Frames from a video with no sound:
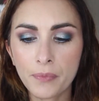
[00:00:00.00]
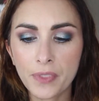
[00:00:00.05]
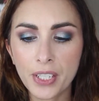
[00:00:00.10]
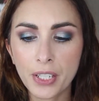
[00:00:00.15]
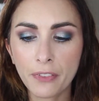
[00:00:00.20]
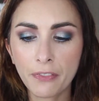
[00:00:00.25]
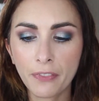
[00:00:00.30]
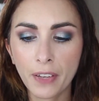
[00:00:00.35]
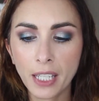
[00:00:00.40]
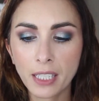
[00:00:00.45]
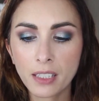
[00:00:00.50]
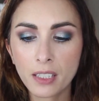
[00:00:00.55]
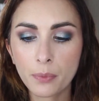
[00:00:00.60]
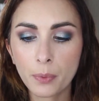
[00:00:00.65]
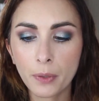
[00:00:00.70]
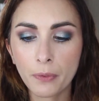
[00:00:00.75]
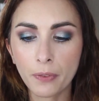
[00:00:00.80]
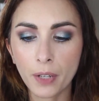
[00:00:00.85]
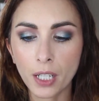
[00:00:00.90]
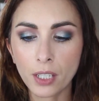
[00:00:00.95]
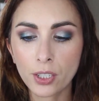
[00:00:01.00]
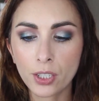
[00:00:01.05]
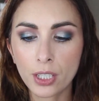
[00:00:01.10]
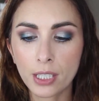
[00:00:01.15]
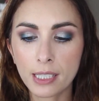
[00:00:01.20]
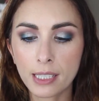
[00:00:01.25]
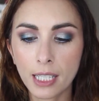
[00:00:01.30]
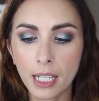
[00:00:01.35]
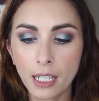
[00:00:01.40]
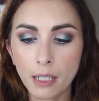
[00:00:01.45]
Defense Refresh
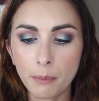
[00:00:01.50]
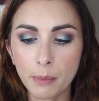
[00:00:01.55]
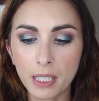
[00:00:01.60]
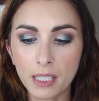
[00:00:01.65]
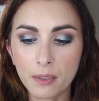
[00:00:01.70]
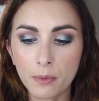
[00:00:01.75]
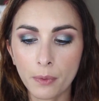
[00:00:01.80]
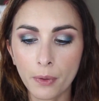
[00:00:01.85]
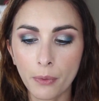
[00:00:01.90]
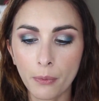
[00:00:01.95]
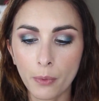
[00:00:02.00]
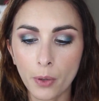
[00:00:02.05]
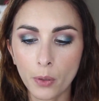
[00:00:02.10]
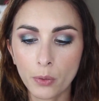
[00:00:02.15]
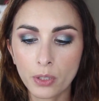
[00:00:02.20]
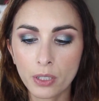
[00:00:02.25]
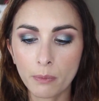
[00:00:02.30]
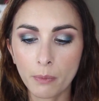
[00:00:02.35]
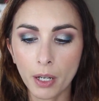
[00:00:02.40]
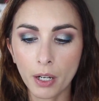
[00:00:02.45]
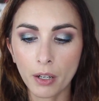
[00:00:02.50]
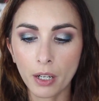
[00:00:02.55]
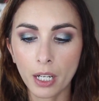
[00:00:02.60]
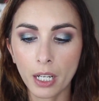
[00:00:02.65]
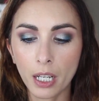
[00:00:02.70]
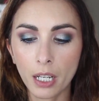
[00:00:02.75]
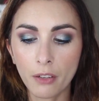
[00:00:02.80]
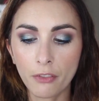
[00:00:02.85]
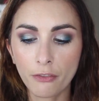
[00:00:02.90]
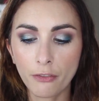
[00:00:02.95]
Setting Mist with
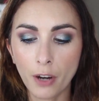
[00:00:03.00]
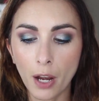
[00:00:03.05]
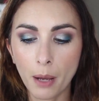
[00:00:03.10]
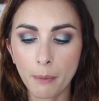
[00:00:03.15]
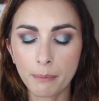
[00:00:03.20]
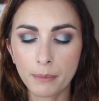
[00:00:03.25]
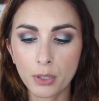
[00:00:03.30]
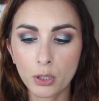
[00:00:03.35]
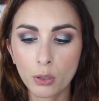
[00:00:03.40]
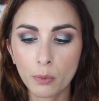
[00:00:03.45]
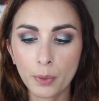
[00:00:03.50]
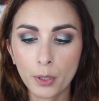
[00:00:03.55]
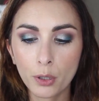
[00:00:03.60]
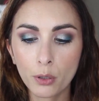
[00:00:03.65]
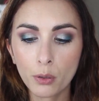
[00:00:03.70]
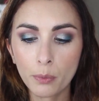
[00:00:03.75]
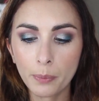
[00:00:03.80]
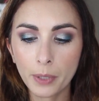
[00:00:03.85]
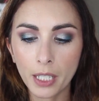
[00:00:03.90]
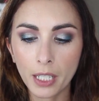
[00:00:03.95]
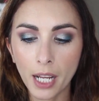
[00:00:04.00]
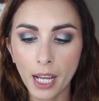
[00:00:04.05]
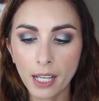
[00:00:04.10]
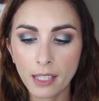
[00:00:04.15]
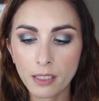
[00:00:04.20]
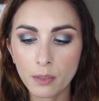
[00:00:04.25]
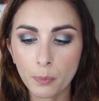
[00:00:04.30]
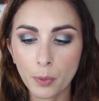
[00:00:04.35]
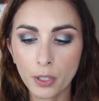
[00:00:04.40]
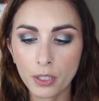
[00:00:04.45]
Rosemary from Supergoop. It
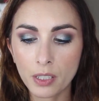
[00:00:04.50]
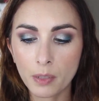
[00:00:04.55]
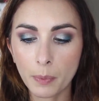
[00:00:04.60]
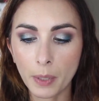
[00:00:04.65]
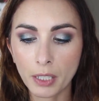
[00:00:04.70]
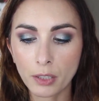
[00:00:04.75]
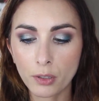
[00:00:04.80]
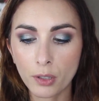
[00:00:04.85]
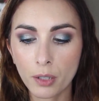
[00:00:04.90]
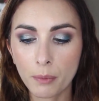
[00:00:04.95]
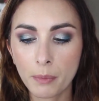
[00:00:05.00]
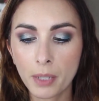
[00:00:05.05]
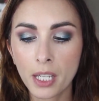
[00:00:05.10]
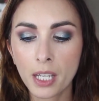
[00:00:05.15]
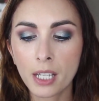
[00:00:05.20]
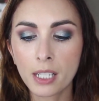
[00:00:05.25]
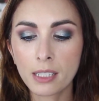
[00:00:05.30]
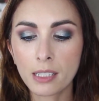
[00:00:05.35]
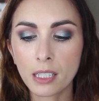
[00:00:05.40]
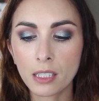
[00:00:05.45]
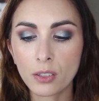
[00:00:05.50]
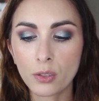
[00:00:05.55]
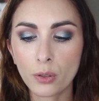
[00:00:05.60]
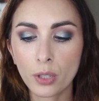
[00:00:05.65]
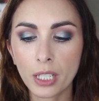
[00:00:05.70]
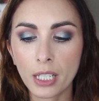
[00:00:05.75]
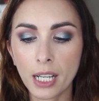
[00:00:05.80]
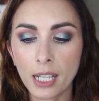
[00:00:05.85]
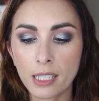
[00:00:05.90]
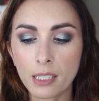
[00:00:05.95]
has broad spectrum
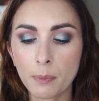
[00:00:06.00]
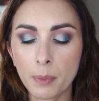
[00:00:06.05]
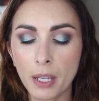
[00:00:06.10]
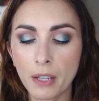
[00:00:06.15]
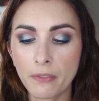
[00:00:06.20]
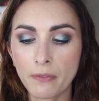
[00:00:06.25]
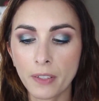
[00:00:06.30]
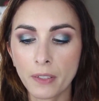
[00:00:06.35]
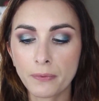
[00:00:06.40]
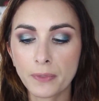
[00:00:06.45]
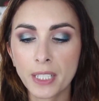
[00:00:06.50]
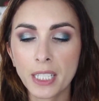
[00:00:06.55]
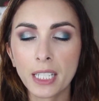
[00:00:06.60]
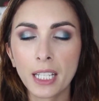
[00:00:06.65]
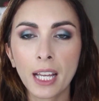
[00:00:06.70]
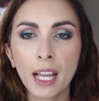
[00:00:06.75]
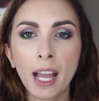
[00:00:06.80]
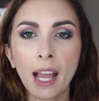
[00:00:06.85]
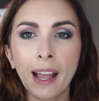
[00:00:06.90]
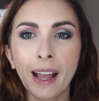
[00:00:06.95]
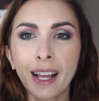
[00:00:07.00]
sunscreen SPF 50.